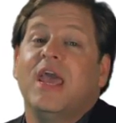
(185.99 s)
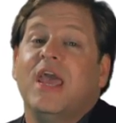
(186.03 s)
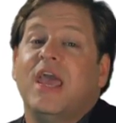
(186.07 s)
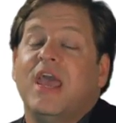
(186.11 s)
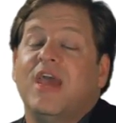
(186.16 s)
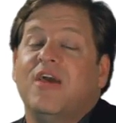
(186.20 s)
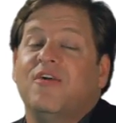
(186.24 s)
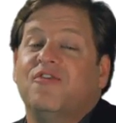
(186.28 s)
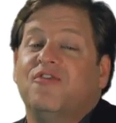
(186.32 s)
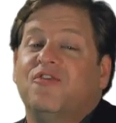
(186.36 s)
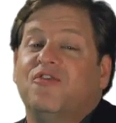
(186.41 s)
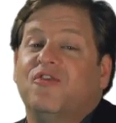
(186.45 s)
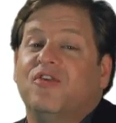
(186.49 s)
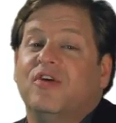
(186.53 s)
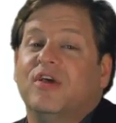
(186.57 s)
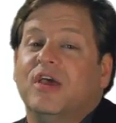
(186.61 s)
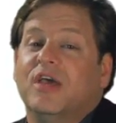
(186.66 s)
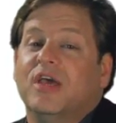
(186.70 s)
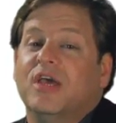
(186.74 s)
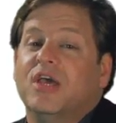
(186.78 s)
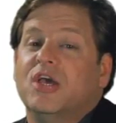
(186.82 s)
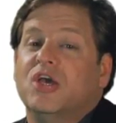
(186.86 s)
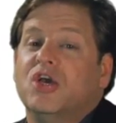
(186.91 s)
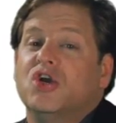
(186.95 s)
If
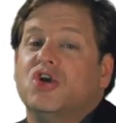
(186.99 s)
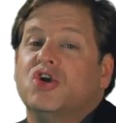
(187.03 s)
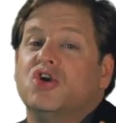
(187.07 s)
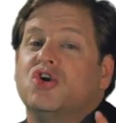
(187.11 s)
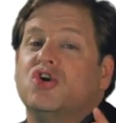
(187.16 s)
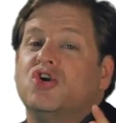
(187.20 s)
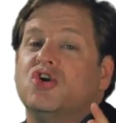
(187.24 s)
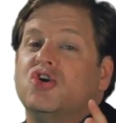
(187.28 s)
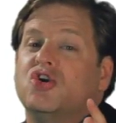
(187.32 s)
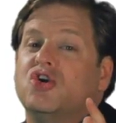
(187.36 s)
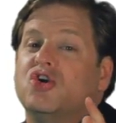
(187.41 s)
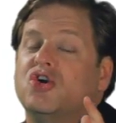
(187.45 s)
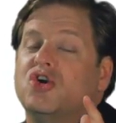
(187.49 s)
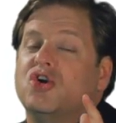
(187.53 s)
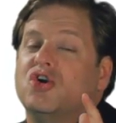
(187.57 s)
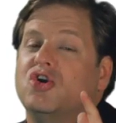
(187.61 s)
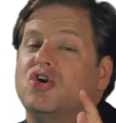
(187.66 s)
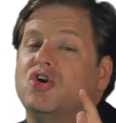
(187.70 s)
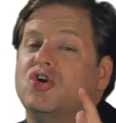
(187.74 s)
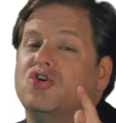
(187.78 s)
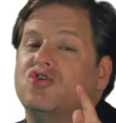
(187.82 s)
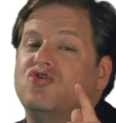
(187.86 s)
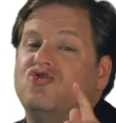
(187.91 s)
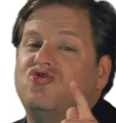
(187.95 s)

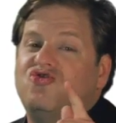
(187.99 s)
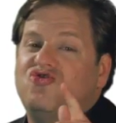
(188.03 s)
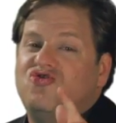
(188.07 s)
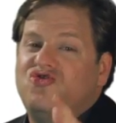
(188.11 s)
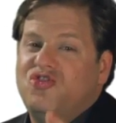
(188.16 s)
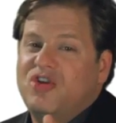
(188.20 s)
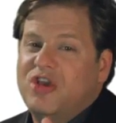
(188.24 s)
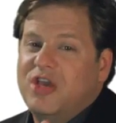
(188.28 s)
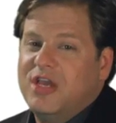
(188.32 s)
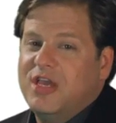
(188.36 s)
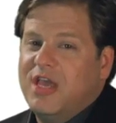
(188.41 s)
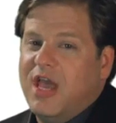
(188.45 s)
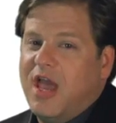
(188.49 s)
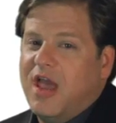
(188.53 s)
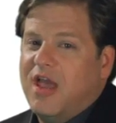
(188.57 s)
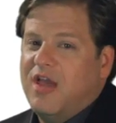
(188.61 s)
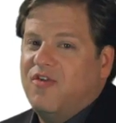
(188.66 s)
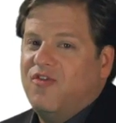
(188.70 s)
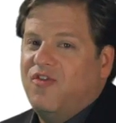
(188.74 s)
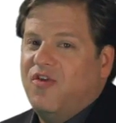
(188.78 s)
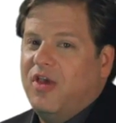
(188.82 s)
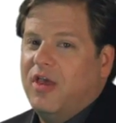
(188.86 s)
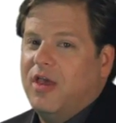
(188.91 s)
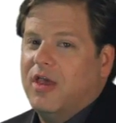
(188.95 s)
she
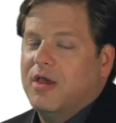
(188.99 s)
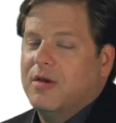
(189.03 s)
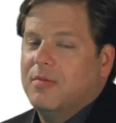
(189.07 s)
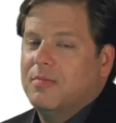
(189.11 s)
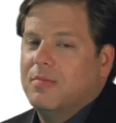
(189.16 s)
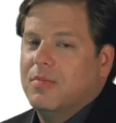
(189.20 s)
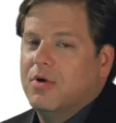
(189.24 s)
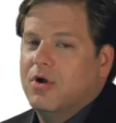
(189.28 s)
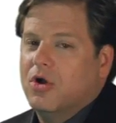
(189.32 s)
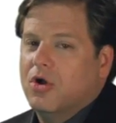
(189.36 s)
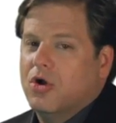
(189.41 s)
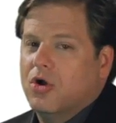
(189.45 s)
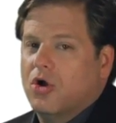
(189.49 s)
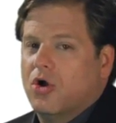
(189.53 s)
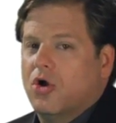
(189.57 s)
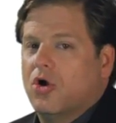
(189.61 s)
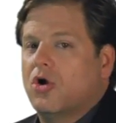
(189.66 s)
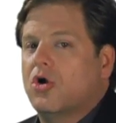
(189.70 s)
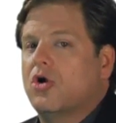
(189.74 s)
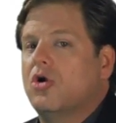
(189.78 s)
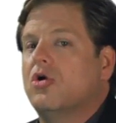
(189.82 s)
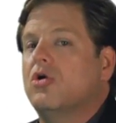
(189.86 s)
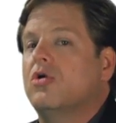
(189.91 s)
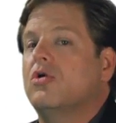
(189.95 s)
gave him
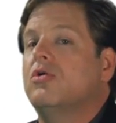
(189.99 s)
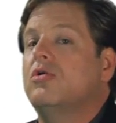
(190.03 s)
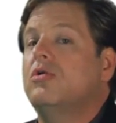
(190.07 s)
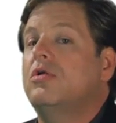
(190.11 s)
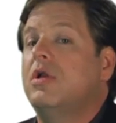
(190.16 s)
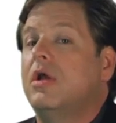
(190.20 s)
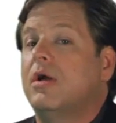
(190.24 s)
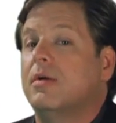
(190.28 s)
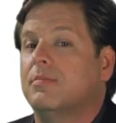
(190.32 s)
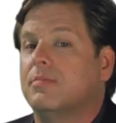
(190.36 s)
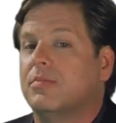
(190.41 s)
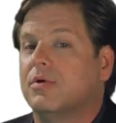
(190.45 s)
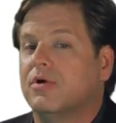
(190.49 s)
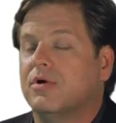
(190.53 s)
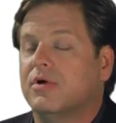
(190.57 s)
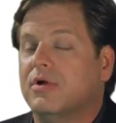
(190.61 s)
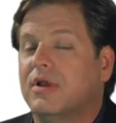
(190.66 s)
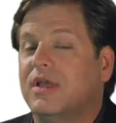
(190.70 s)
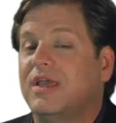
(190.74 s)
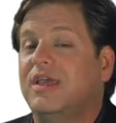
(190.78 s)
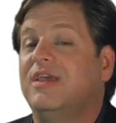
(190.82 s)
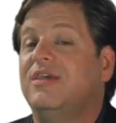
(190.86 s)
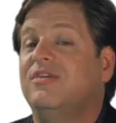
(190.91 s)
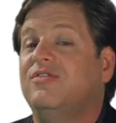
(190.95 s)
her number,
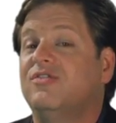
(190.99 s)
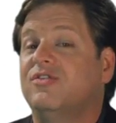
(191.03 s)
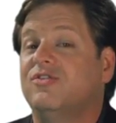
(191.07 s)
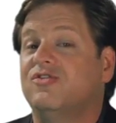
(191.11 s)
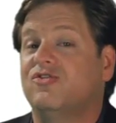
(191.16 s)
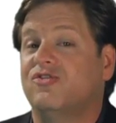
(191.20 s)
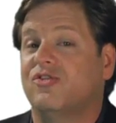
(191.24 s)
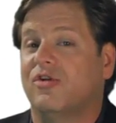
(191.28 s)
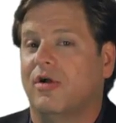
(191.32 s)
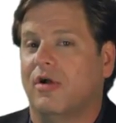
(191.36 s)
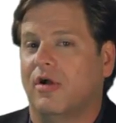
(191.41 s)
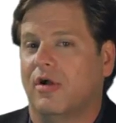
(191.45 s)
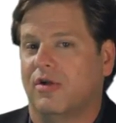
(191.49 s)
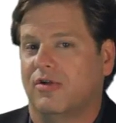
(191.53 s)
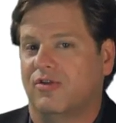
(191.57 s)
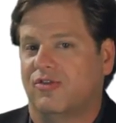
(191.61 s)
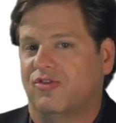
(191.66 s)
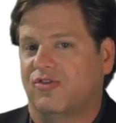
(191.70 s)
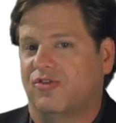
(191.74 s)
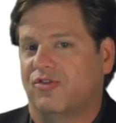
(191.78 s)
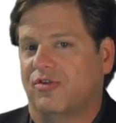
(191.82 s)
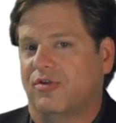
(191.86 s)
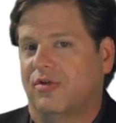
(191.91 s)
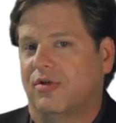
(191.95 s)
he's in
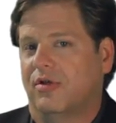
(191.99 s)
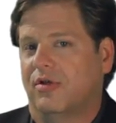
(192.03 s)
charge.